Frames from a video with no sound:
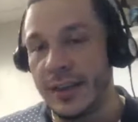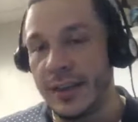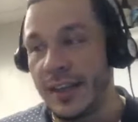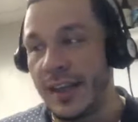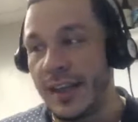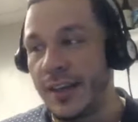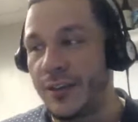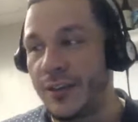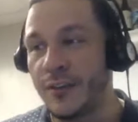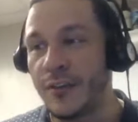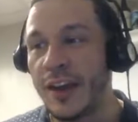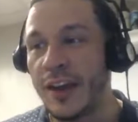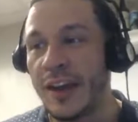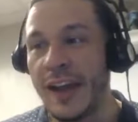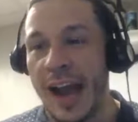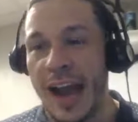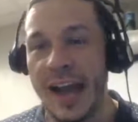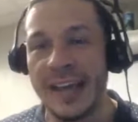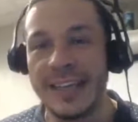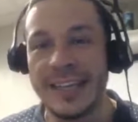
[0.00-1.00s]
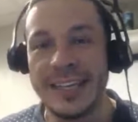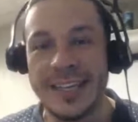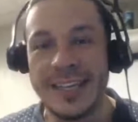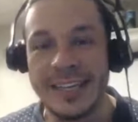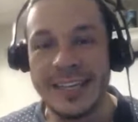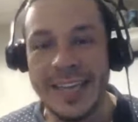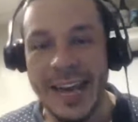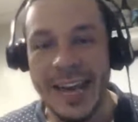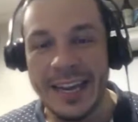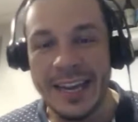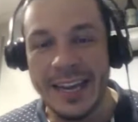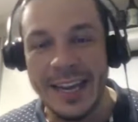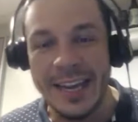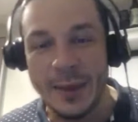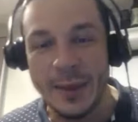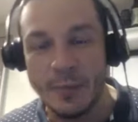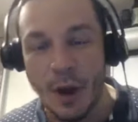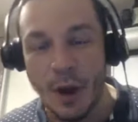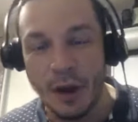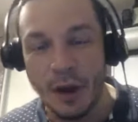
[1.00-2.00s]
The I didn't get
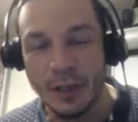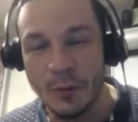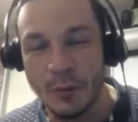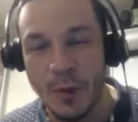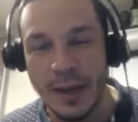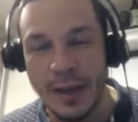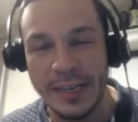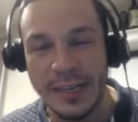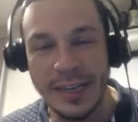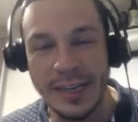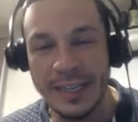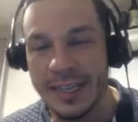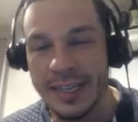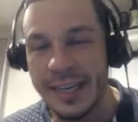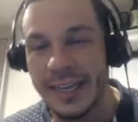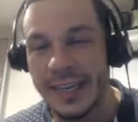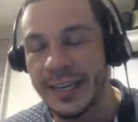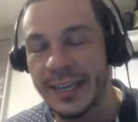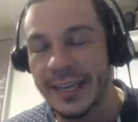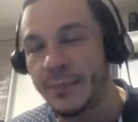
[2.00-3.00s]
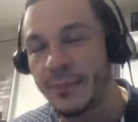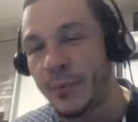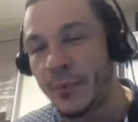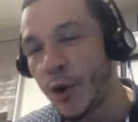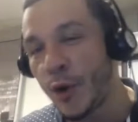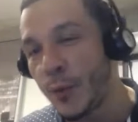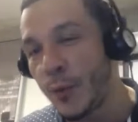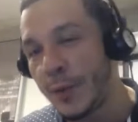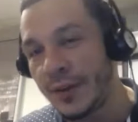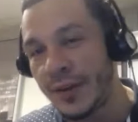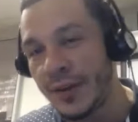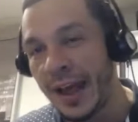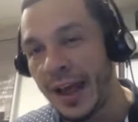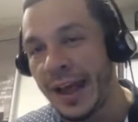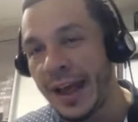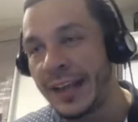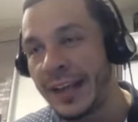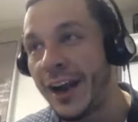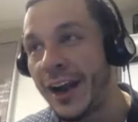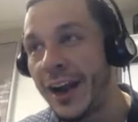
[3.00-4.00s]
a barley wine. I didn't get any bourbon.
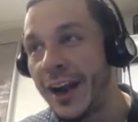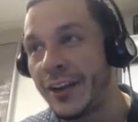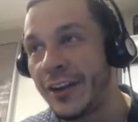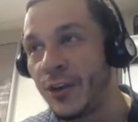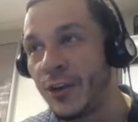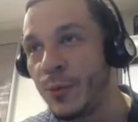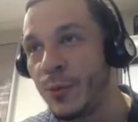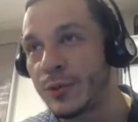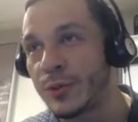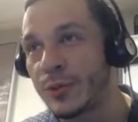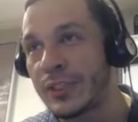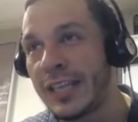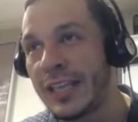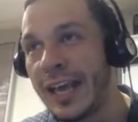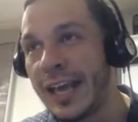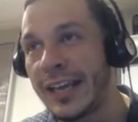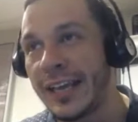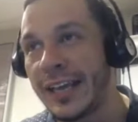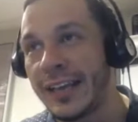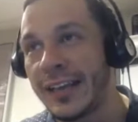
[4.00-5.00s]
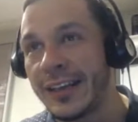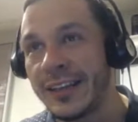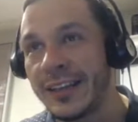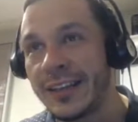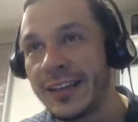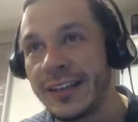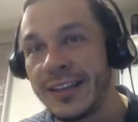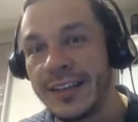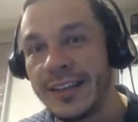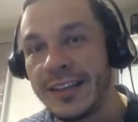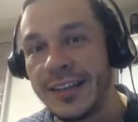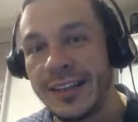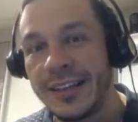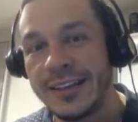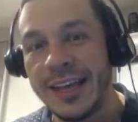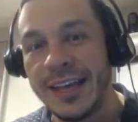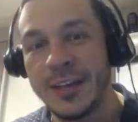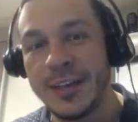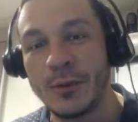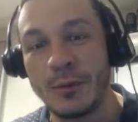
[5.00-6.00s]
I got almost like,
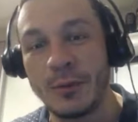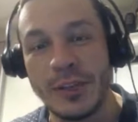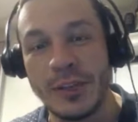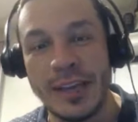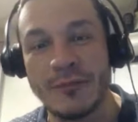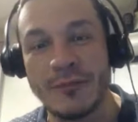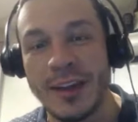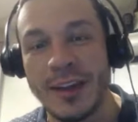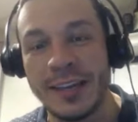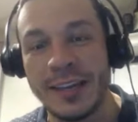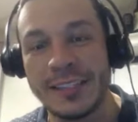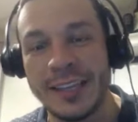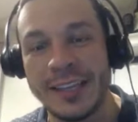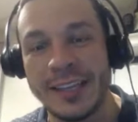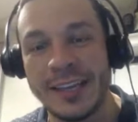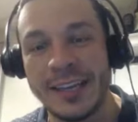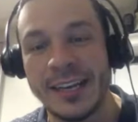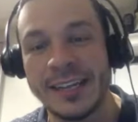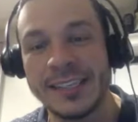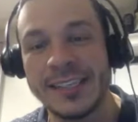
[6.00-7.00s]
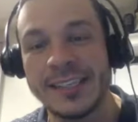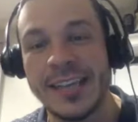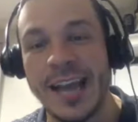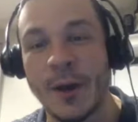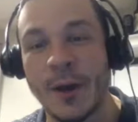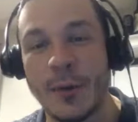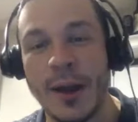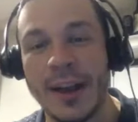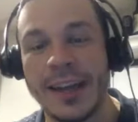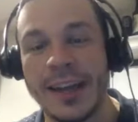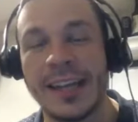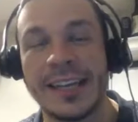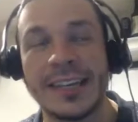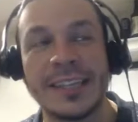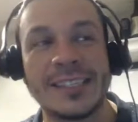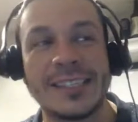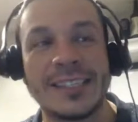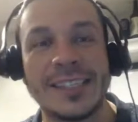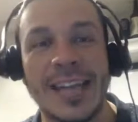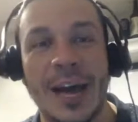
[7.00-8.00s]
like you like Randy said, a sour. I got like
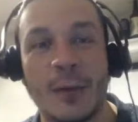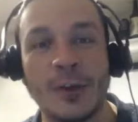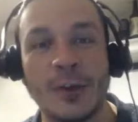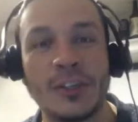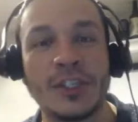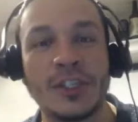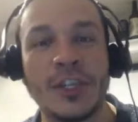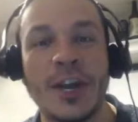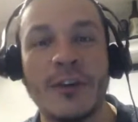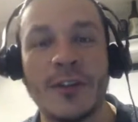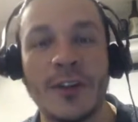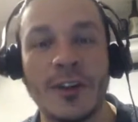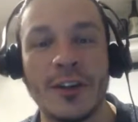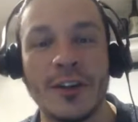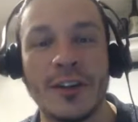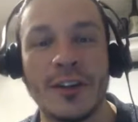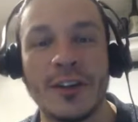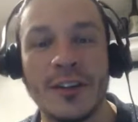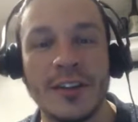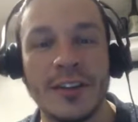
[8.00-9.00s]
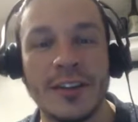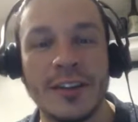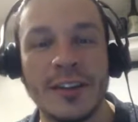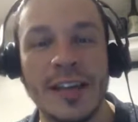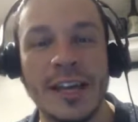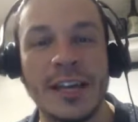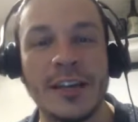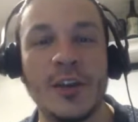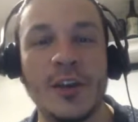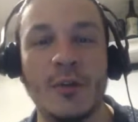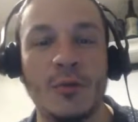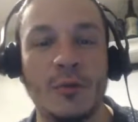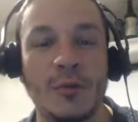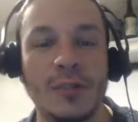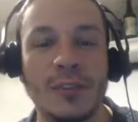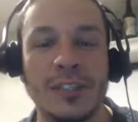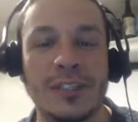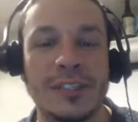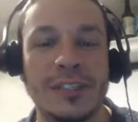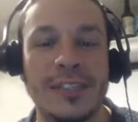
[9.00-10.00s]
a sour cherry like
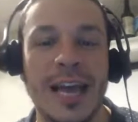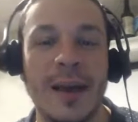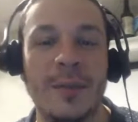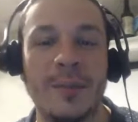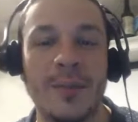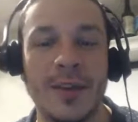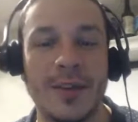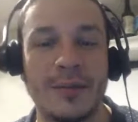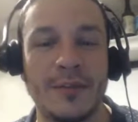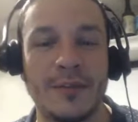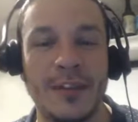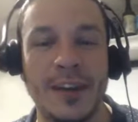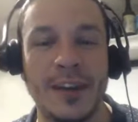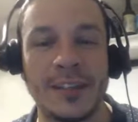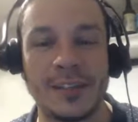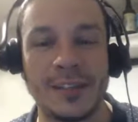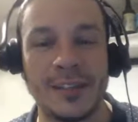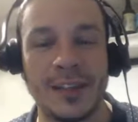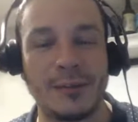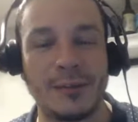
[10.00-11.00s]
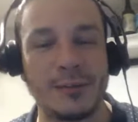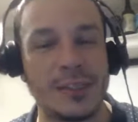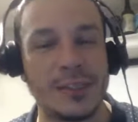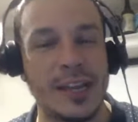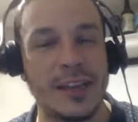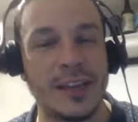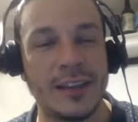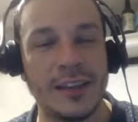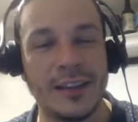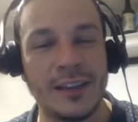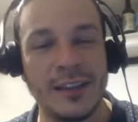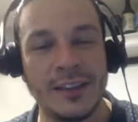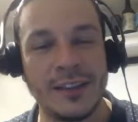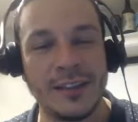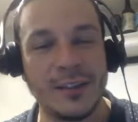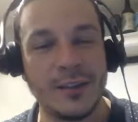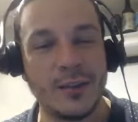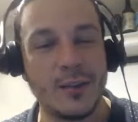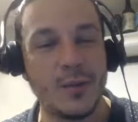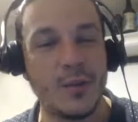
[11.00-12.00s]
note just slapped me in the face, and I was like,
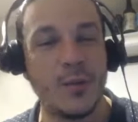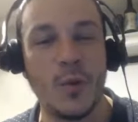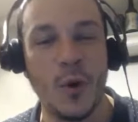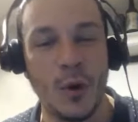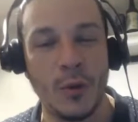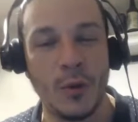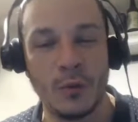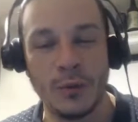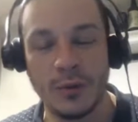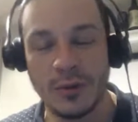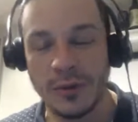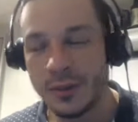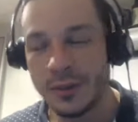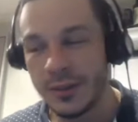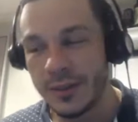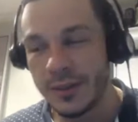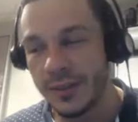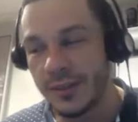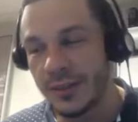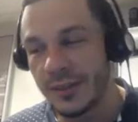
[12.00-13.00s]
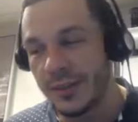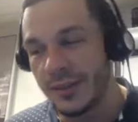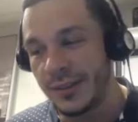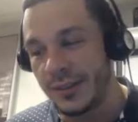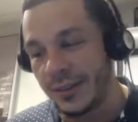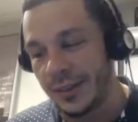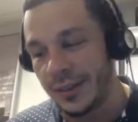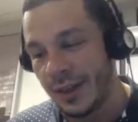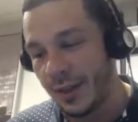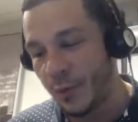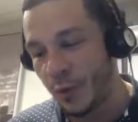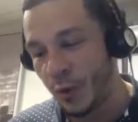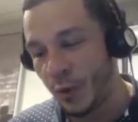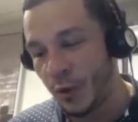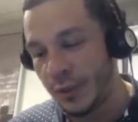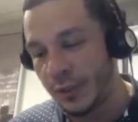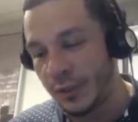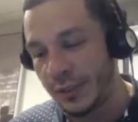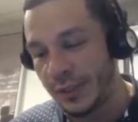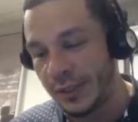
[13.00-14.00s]
whoa. I
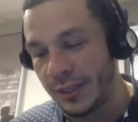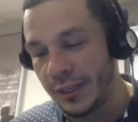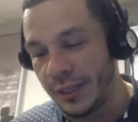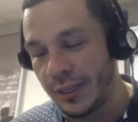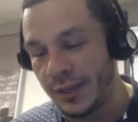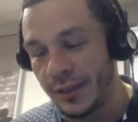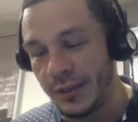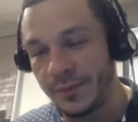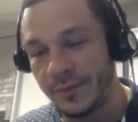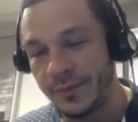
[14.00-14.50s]
poured this in here.